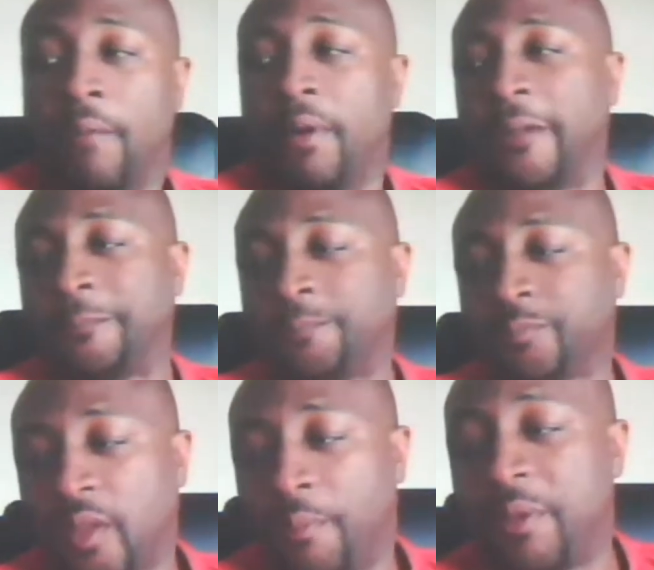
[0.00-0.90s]
But
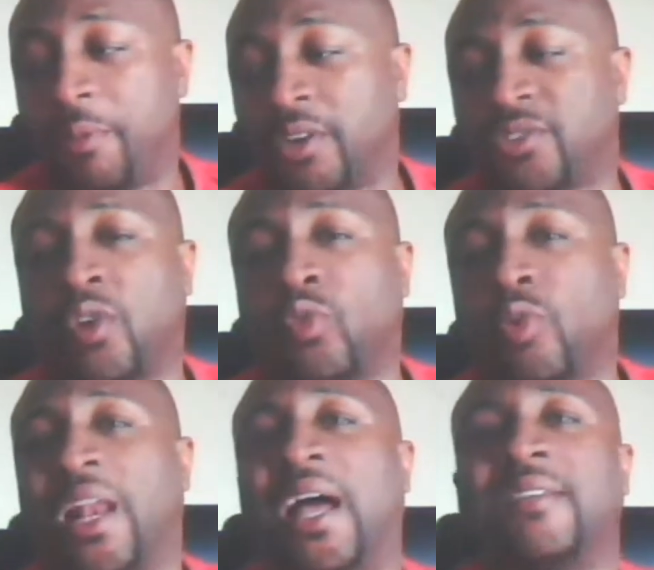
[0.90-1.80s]
people just don't
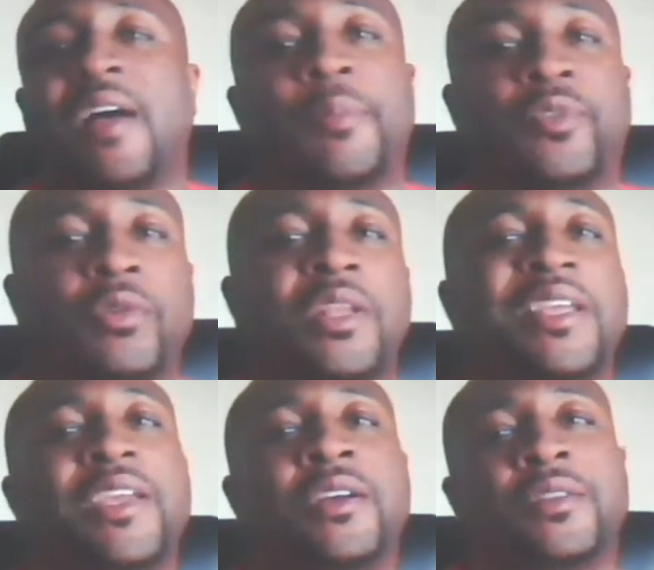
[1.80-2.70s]
realize opportunity
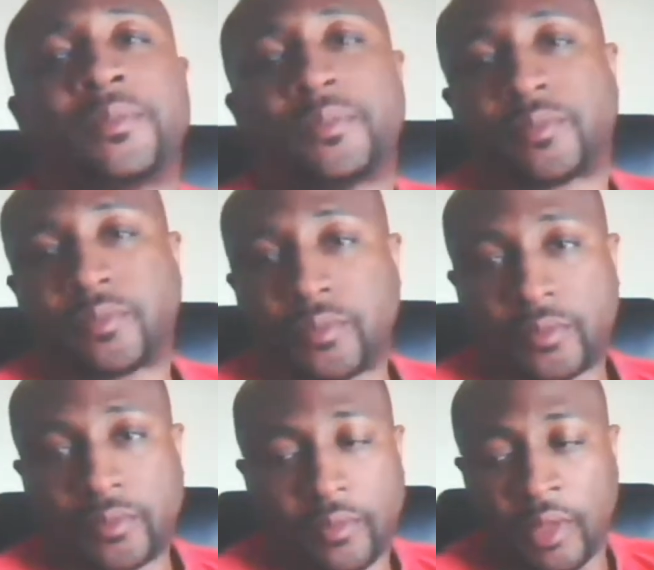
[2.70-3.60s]
here.
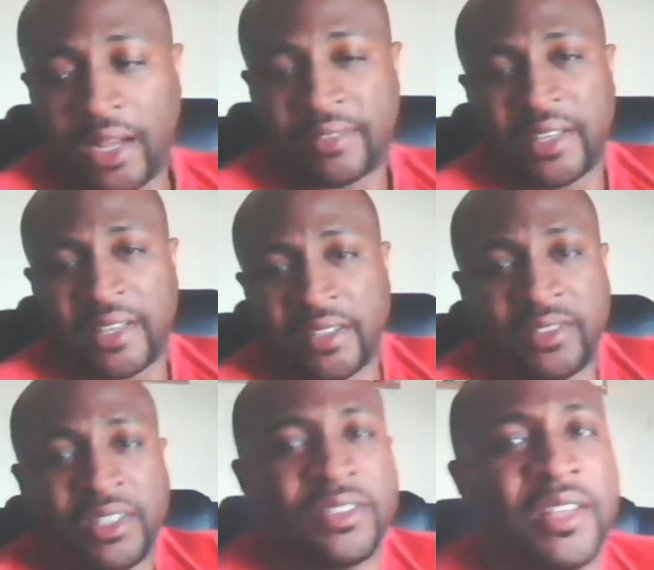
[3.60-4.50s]
Like I said,
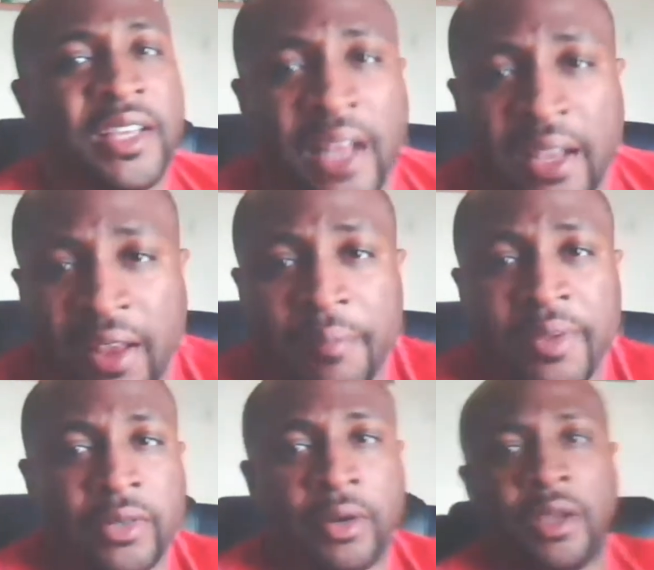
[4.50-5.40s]
just the thing like I
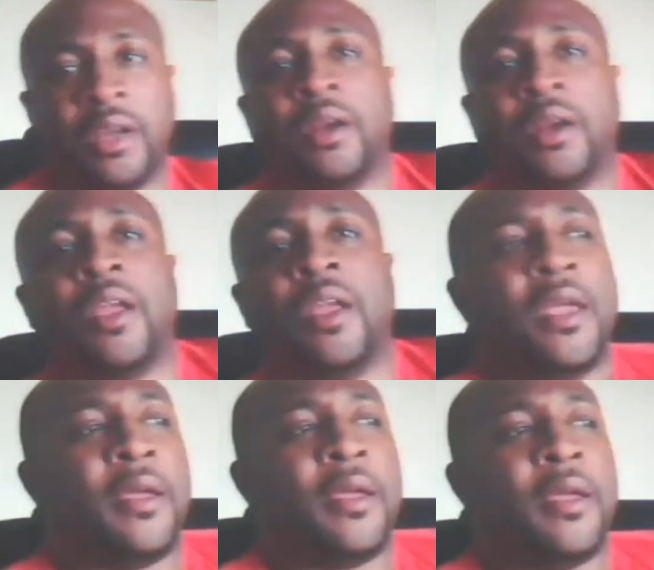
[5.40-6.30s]
mentioned earlier.
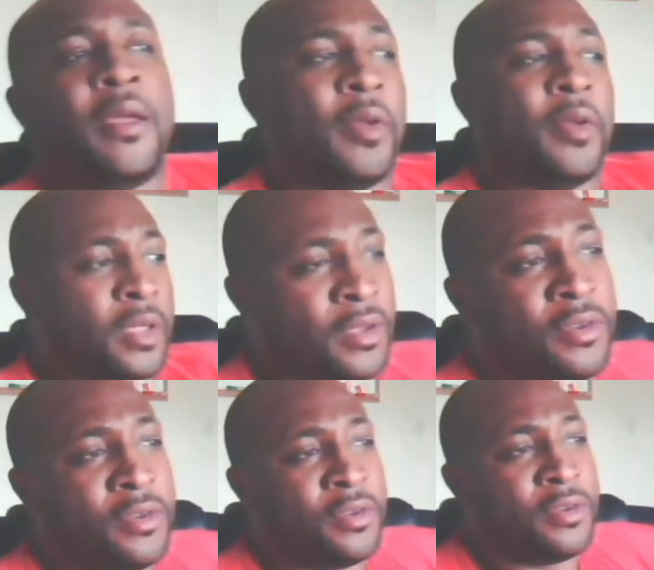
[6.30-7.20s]

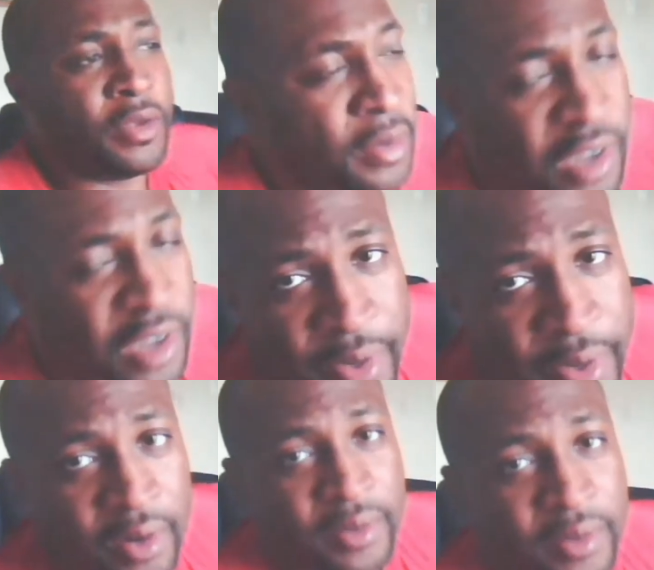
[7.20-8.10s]
You could
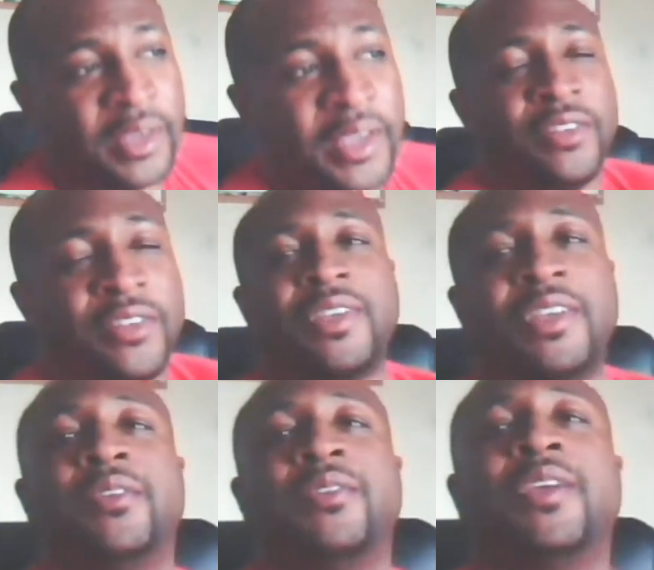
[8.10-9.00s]
come here and get the
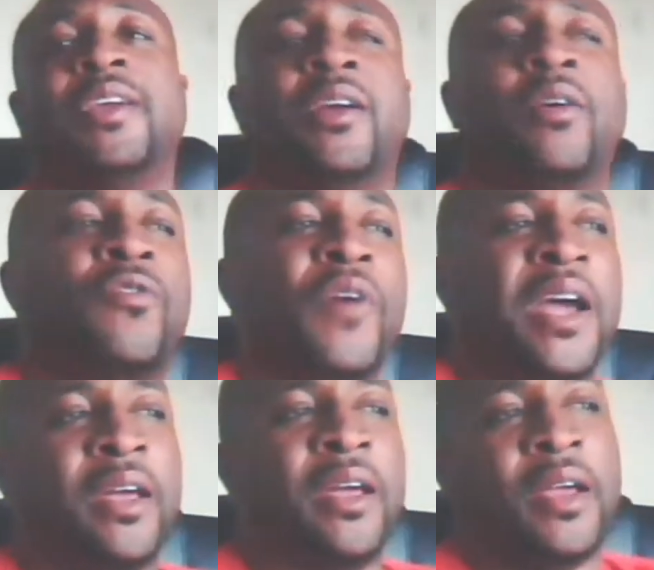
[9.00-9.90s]
skills here and go
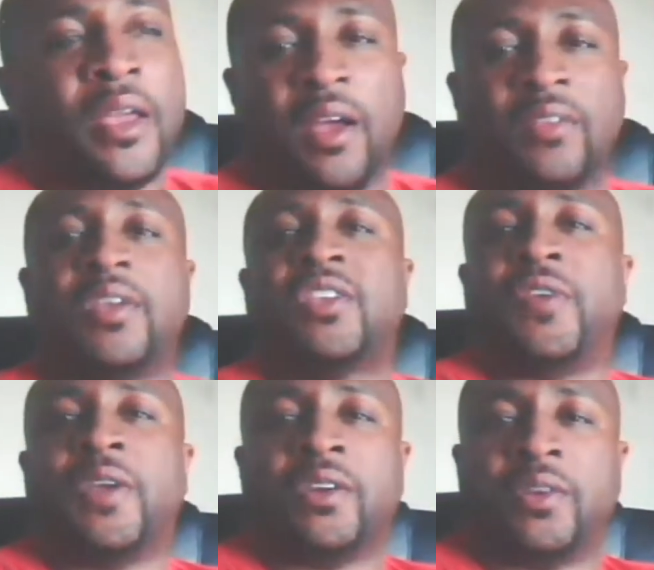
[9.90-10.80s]
find a
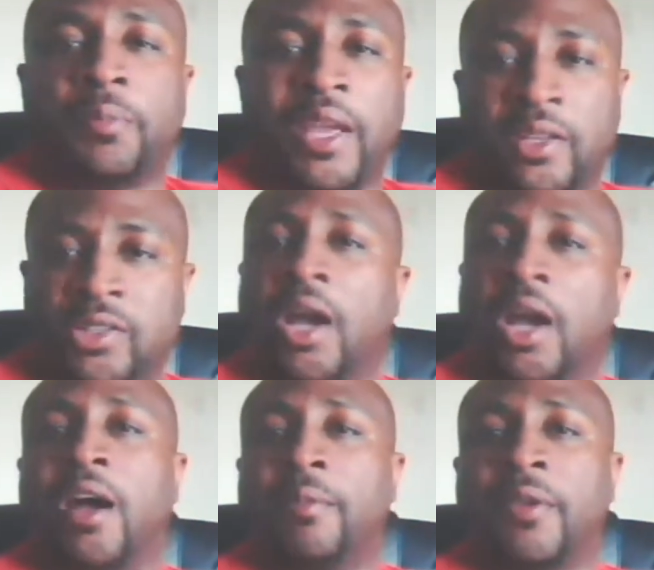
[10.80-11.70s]
six-figure paying
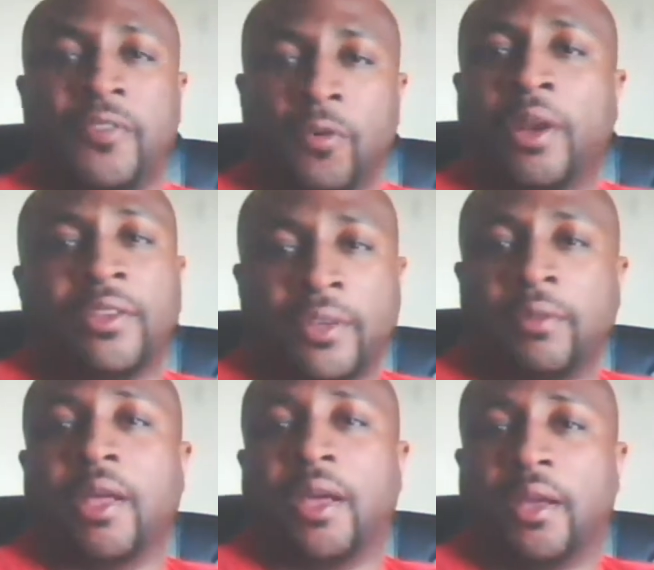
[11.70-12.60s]
job if you wanted to
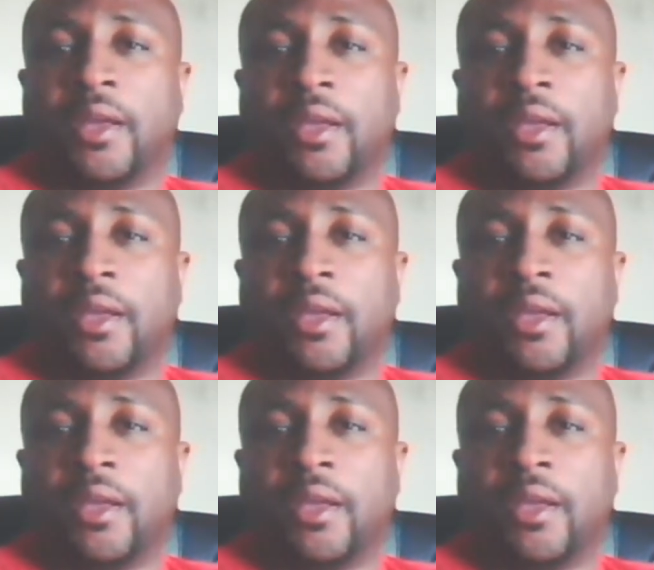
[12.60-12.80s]
do that.